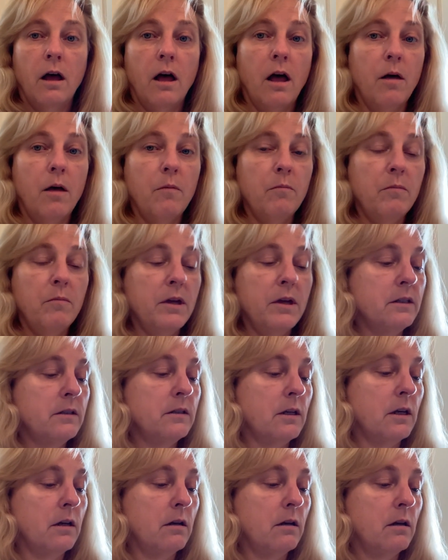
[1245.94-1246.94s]
I'll mix
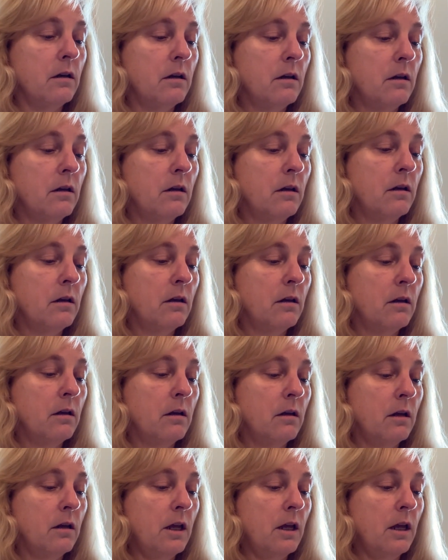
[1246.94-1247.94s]
it
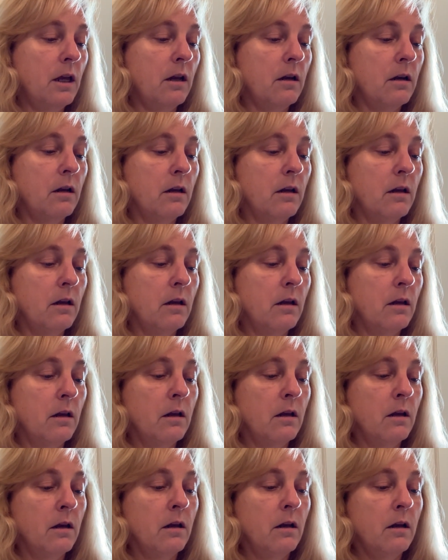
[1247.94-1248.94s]
in.
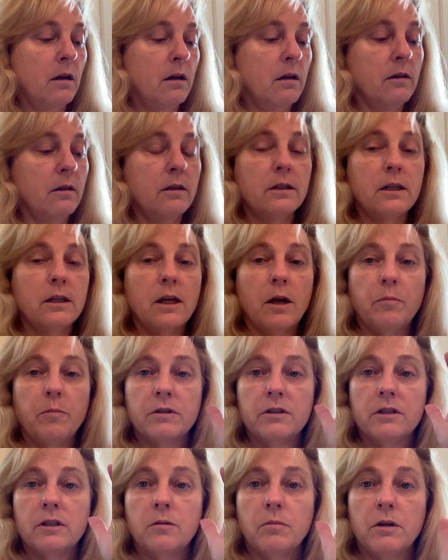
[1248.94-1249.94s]
Now this
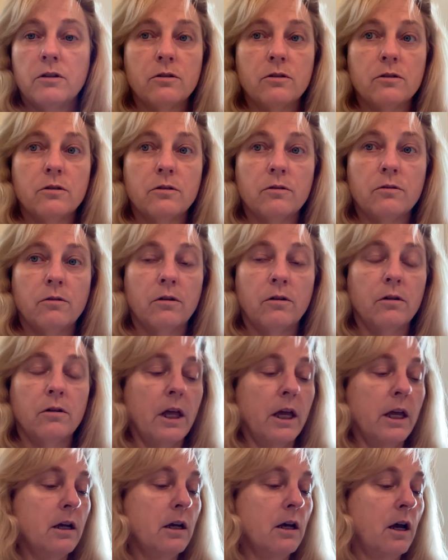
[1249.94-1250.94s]
happens to be a
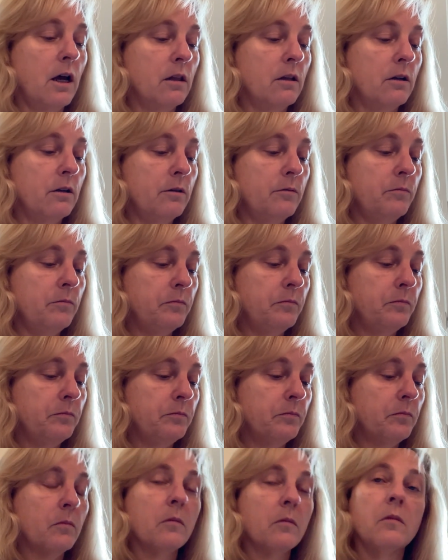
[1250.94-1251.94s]
light color
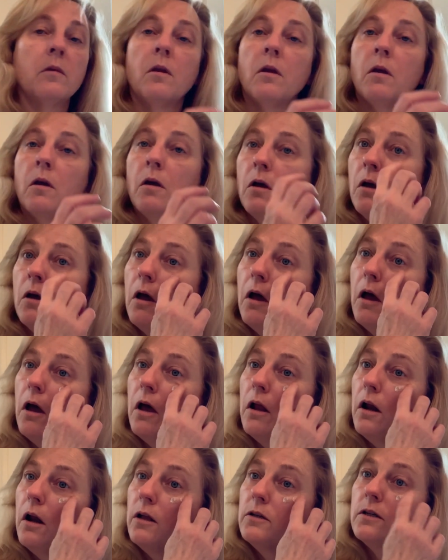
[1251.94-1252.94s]

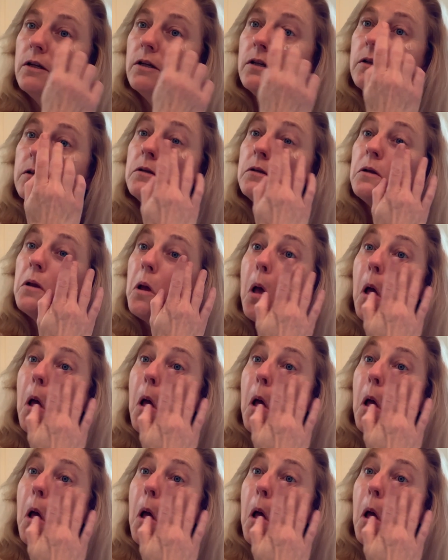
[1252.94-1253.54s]
and I'll just